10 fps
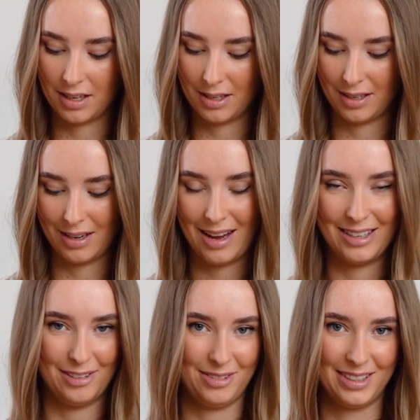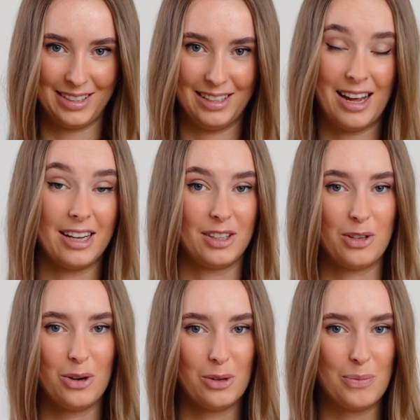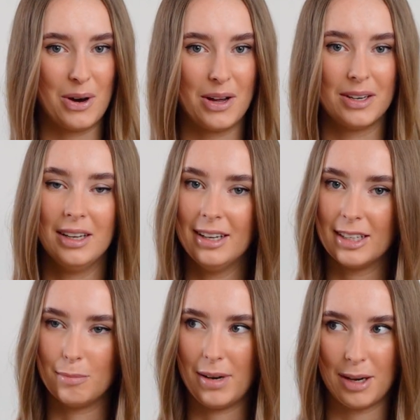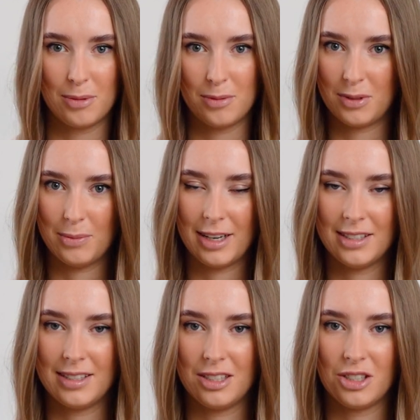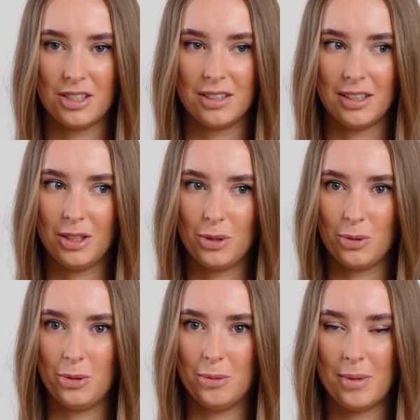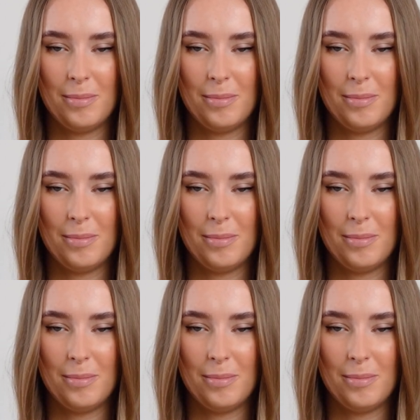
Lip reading: I definitely like the gold one, the black one with the white stitching, Étoupe.